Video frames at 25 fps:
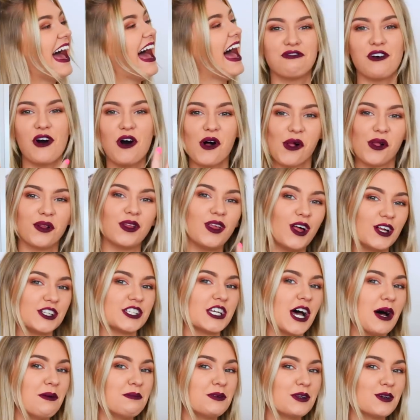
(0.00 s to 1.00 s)
Fall,
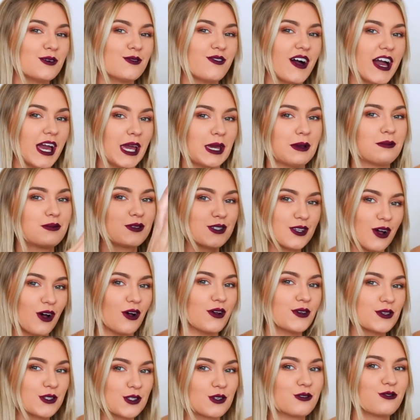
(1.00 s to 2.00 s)
autumnal vibes,
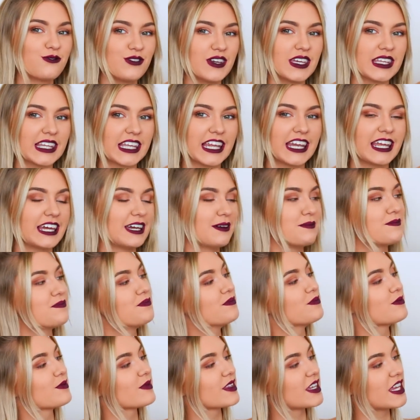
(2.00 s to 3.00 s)
also feeling it,
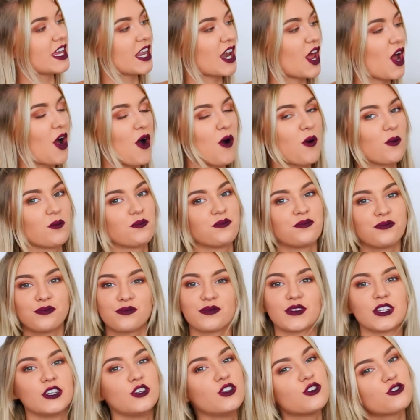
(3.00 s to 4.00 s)
you know,
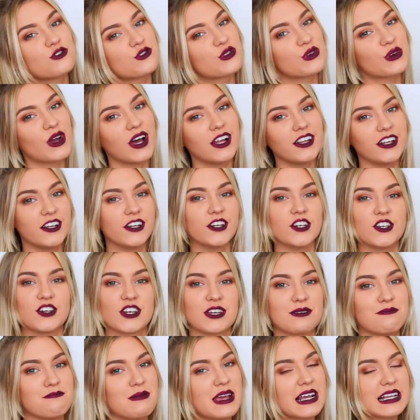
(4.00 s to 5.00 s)
neutral colour, you
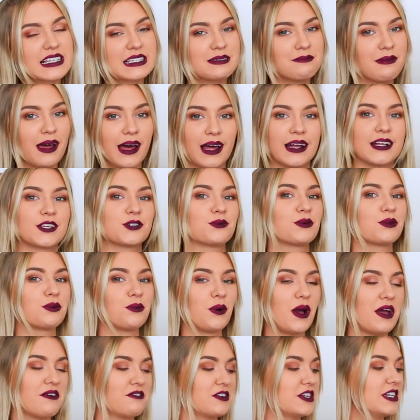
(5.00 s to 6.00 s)
can mix and match with
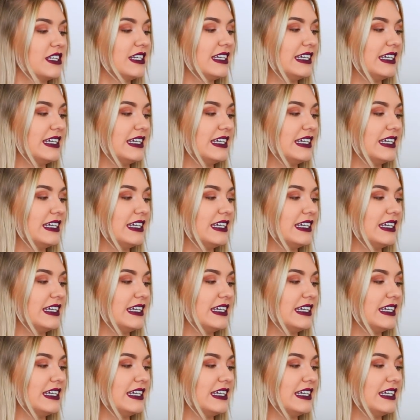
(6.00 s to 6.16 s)
whatever you